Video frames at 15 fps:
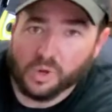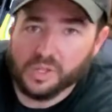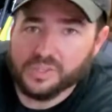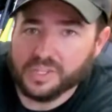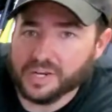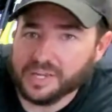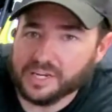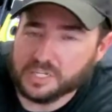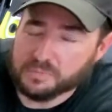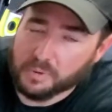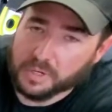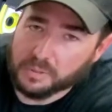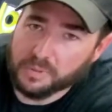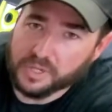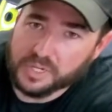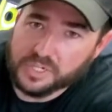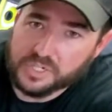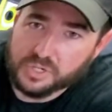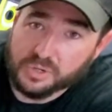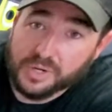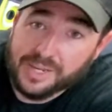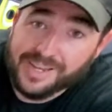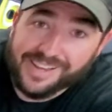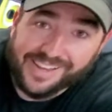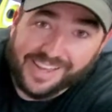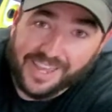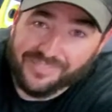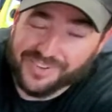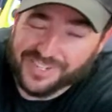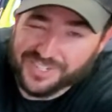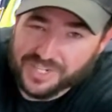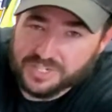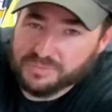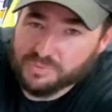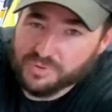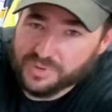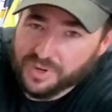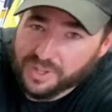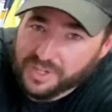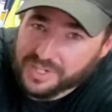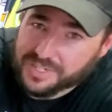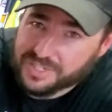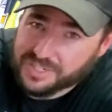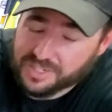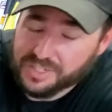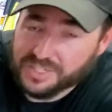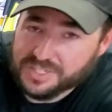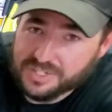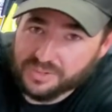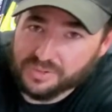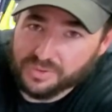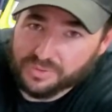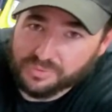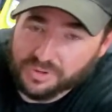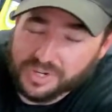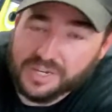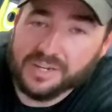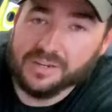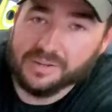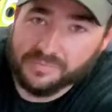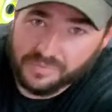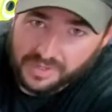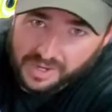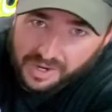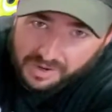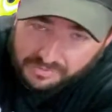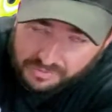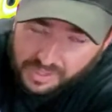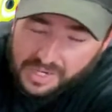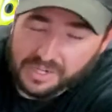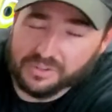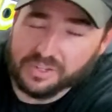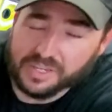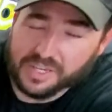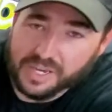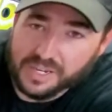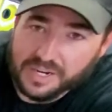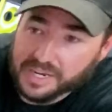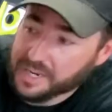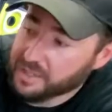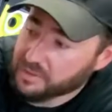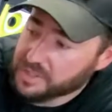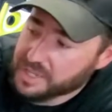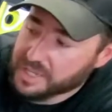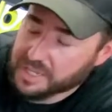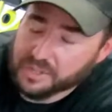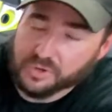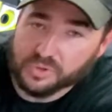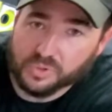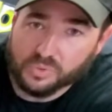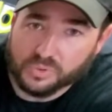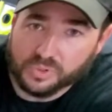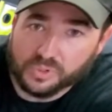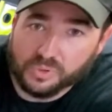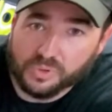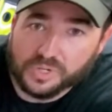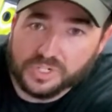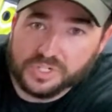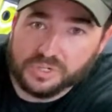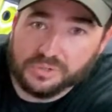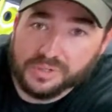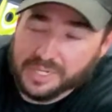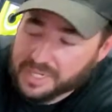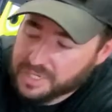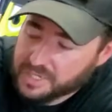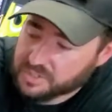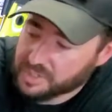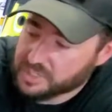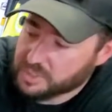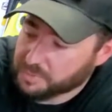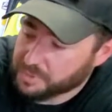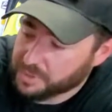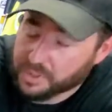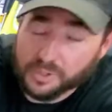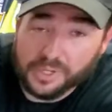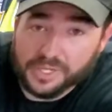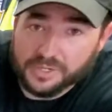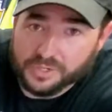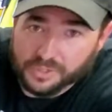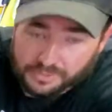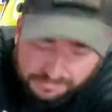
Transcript: one, then I got a spark plug issue. If it doesn't move at all and it's still in cylinder three, I've likely got a leaking intercooler core issue. So that's what I'm gonna go ahead and